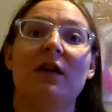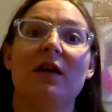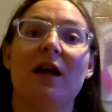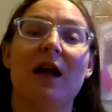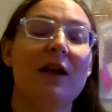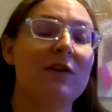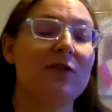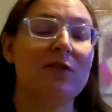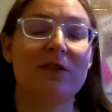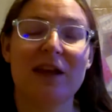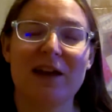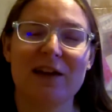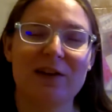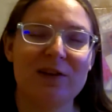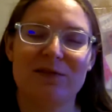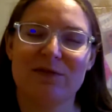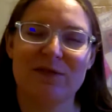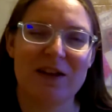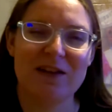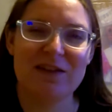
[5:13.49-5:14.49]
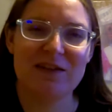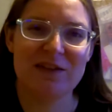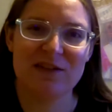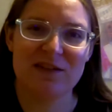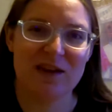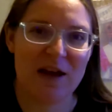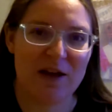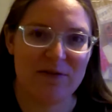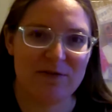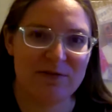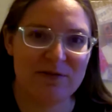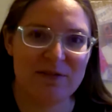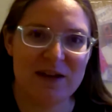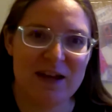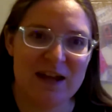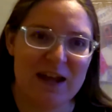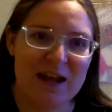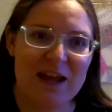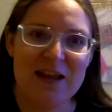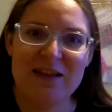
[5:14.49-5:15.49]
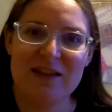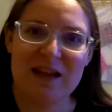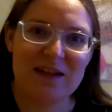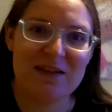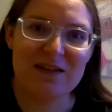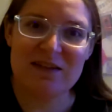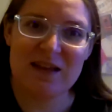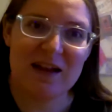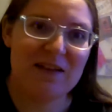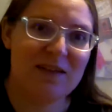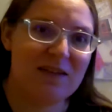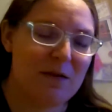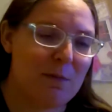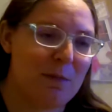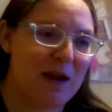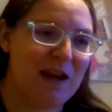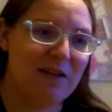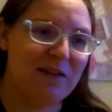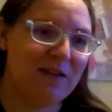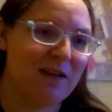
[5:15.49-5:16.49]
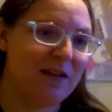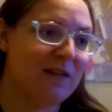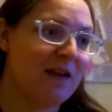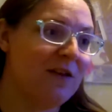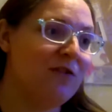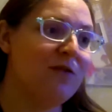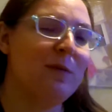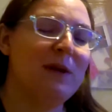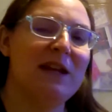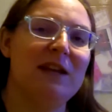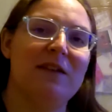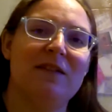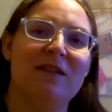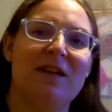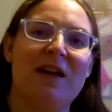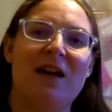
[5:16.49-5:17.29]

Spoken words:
and all that good fun stuff. That's the basics, and you meet,